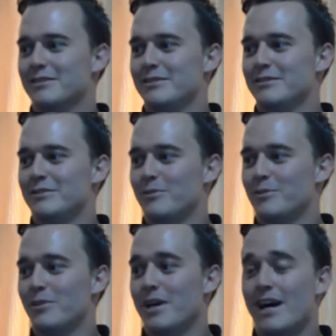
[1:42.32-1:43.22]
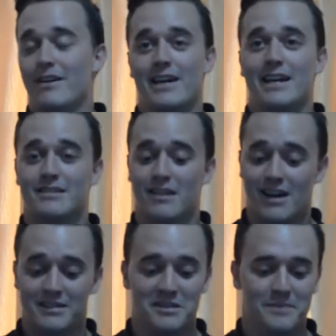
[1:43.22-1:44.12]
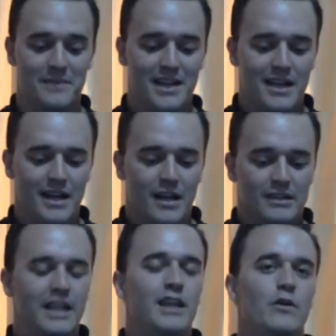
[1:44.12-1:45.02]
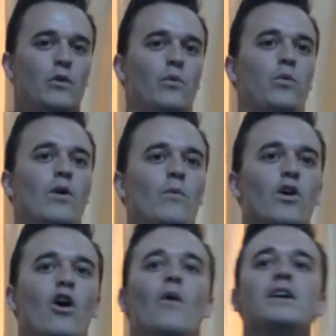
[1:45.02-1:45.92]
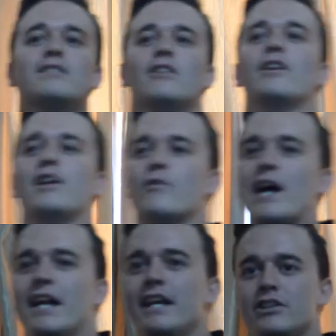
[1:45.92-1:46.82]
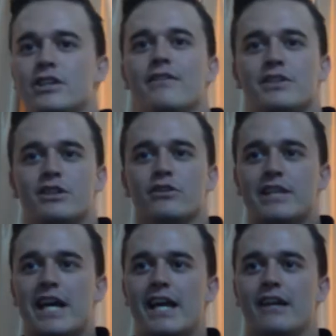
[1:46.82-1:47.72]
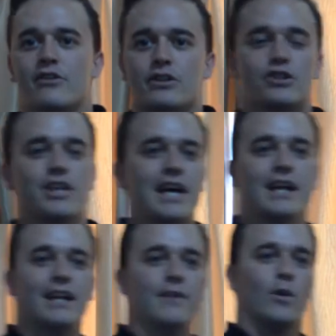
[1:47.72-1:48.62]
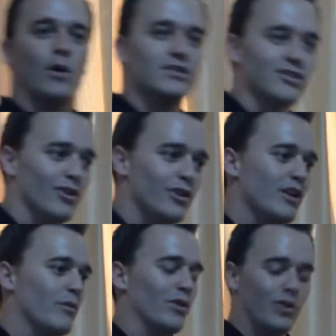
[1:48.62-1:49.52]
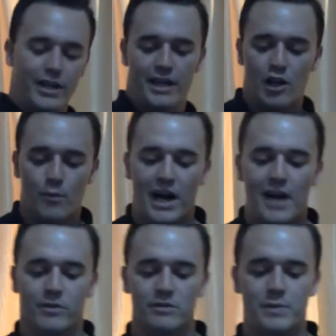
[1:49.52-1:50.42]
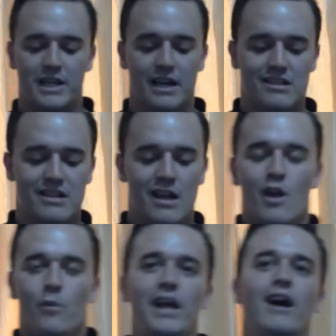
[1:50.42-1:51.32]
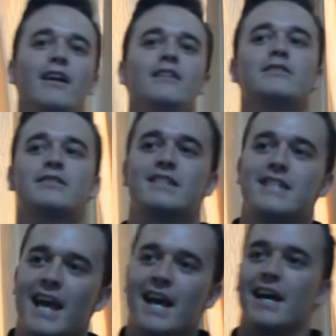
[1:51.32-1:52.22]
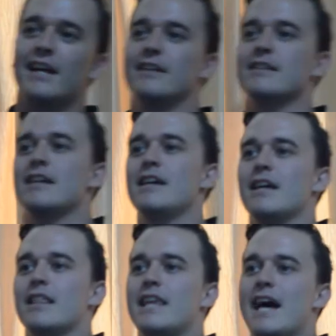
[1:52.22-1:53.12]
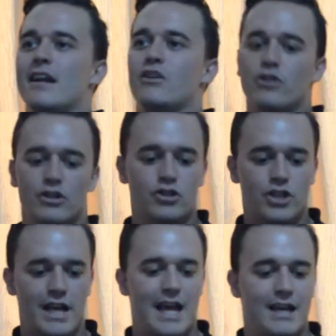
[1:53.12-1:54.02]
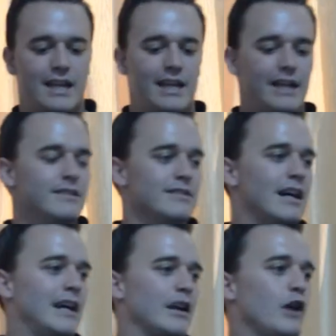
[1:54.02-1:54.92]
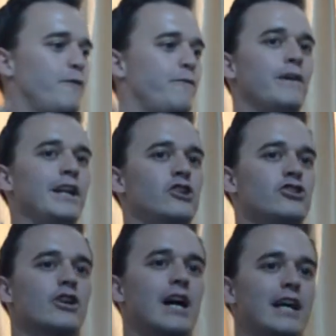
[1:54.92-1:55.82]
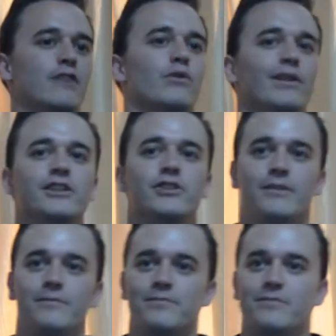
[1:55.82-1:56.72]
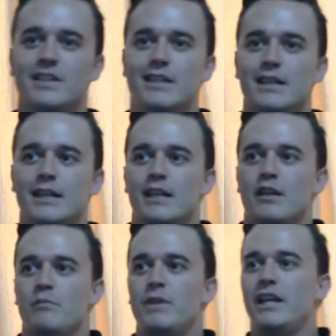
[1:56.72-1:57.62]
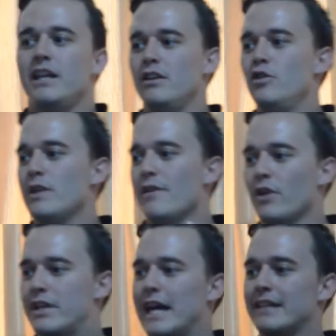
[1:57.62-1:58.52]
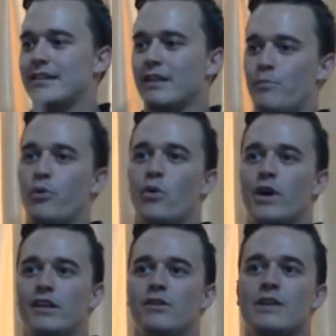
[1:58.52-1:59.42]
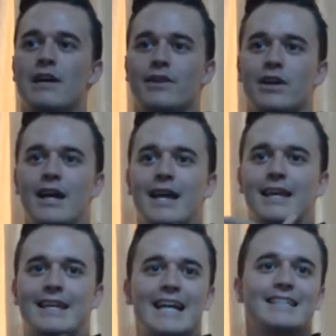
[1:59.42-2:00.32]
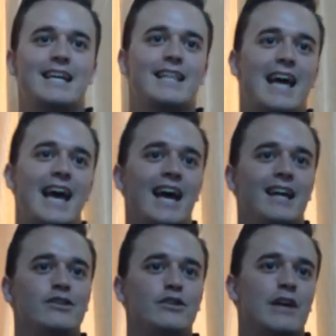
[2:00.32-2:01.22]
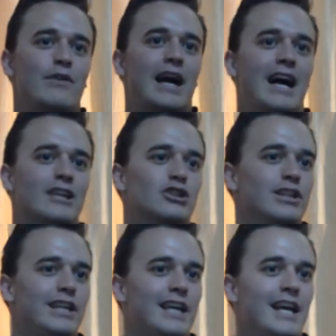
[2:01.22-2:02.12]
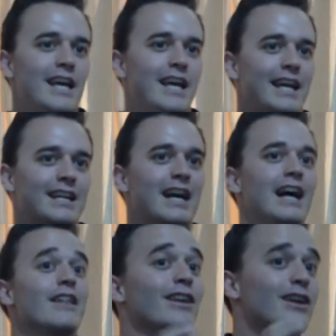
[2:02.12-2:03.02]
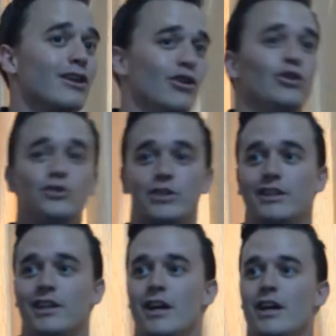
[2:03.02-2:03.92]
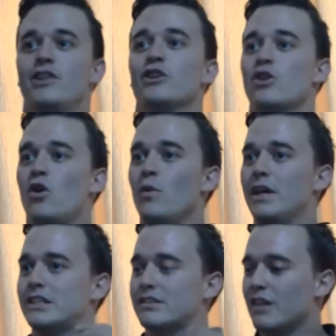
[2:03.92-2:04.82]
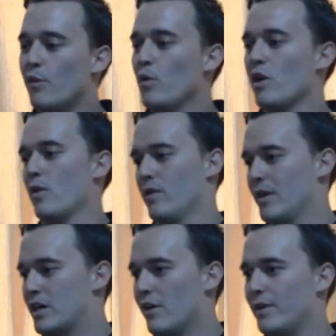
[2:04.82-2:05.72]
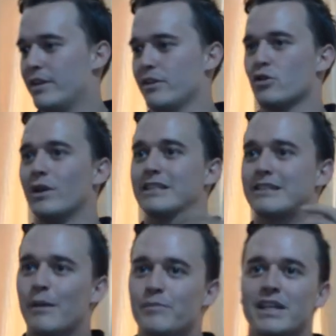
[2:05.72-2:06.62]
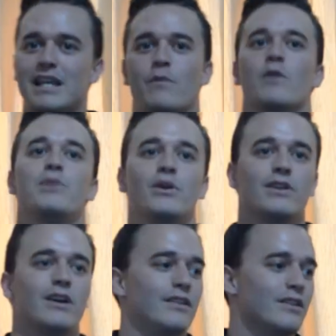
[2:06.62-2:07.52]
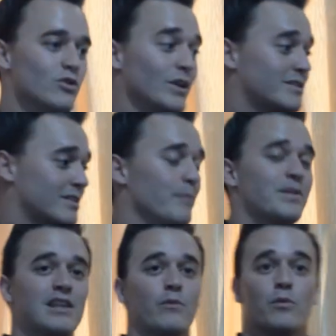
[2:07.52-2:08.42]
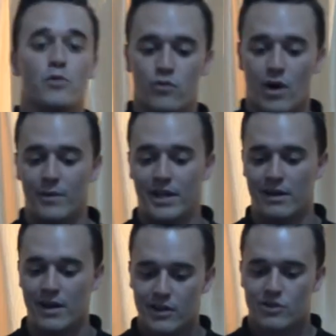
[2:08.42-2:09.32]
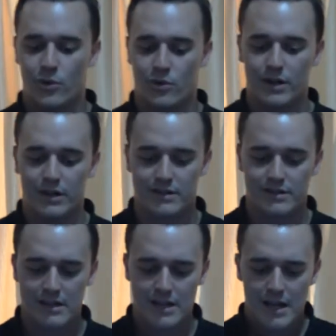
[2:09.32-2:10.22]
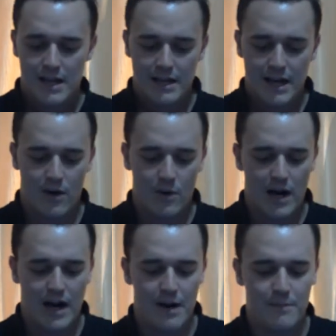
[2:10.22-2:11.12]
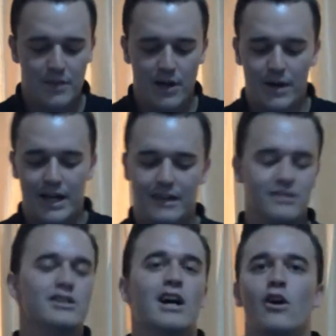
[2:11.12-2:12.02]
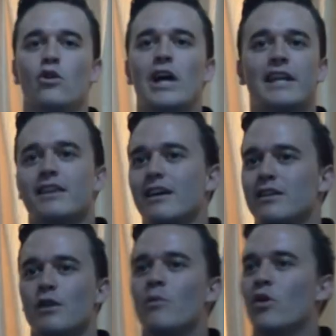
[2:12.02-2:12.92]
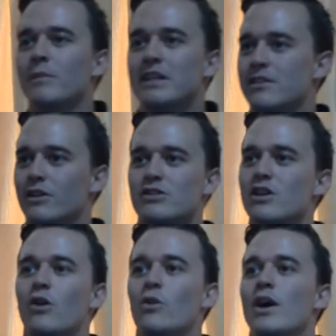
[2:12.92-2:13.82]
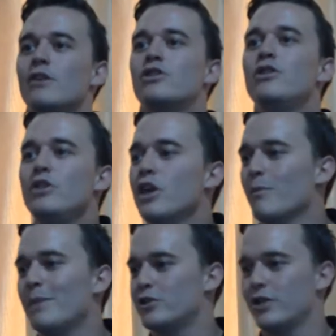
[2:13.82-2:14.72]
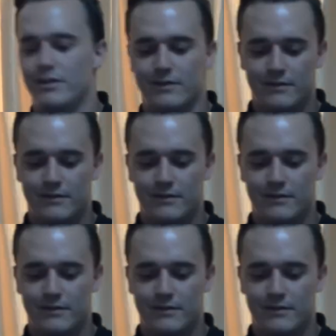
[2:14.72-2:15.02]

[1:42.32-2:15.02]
That's lit. Wow, that is awesome. See, we're, we're always learning, right? Each and every single day in Christianity, we're always learning. We're learning in our Bibles because we understand that Christianity is not a finished kind of religion. Mm-hmm. Come on. Meaning you never get to the point. You never get to the end. You never actually hit kind conclusion. Mm-hmm. There's always somewhere where we're going. There's always something that we're building on. There's always something that we're growing towards. Come on, Sean. You know, um, there is no, like the, the Mormons, there is no two-year mission.